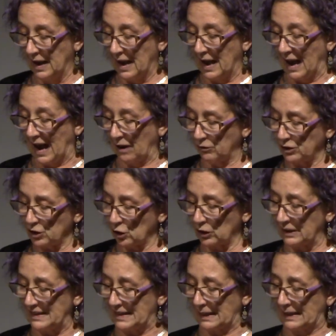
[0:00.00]
Aristotle
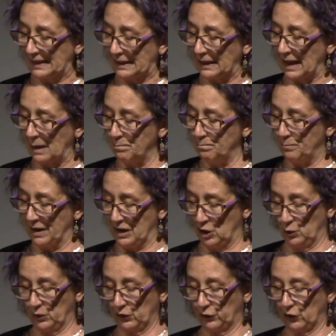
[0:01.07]
is a little
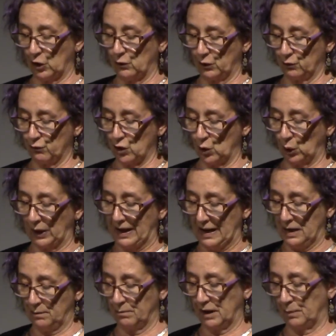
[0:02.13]
ambiguous over the role he
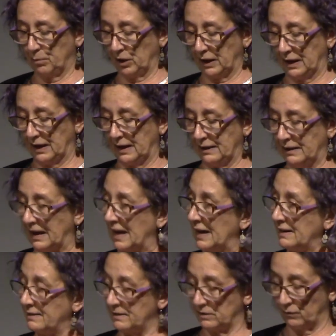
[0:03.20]
may play in the
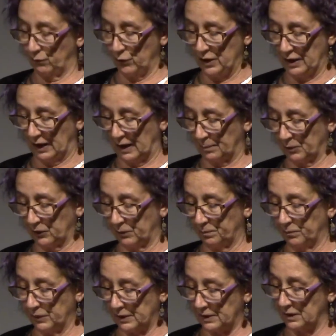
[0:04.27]
cases of relapse.
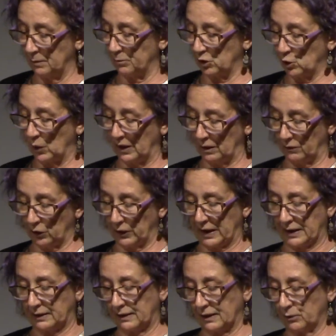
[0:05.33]
This is number 12 on the
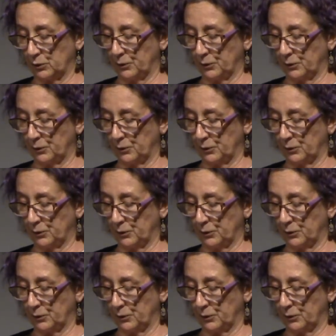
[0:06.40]
handout.